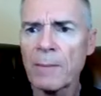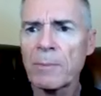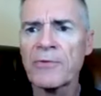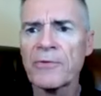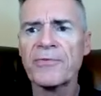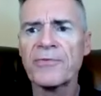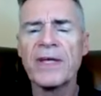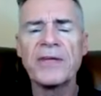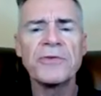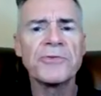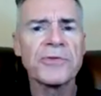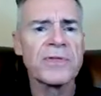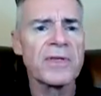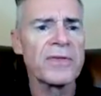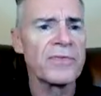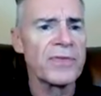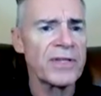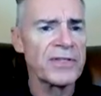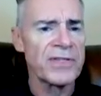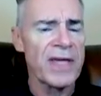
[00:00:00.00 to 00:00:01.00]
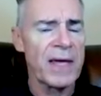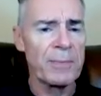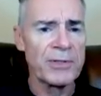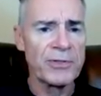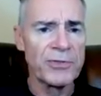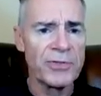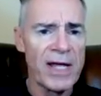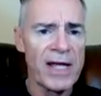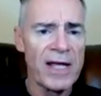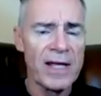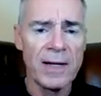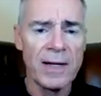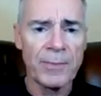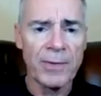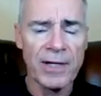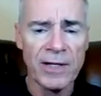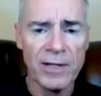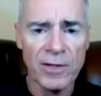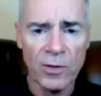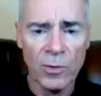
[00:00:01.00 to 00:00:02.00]
a couple of interesting things happened today, and I'm
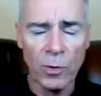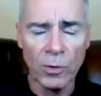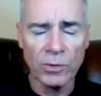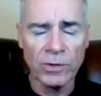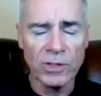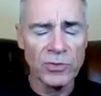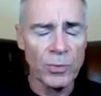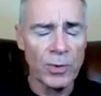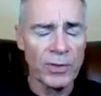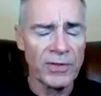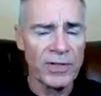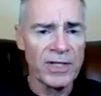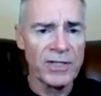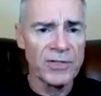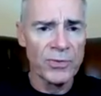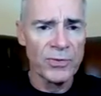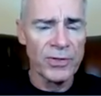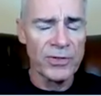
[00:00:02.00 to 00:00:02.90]
going to call this one the